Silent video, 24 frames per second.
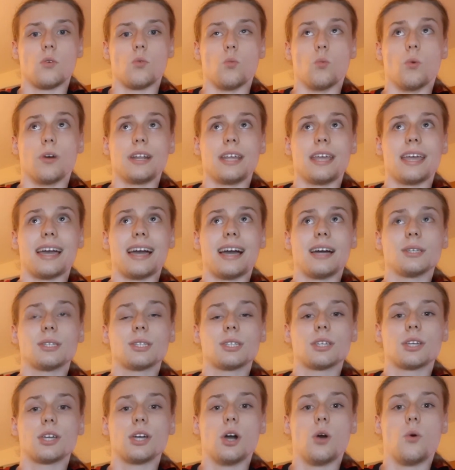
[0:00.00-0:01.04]
when he has
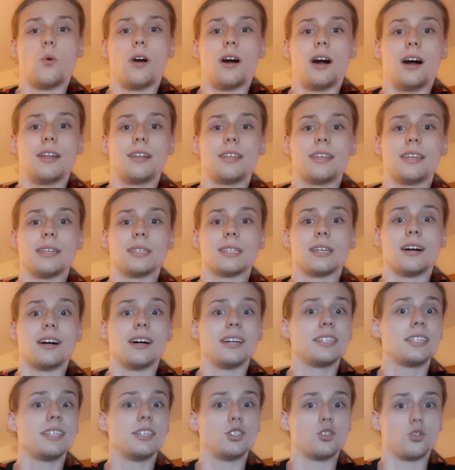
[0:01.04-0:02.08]
to go on his
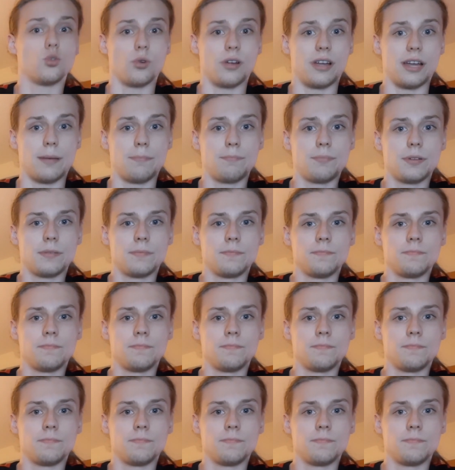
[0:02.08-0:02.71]
hunting trip,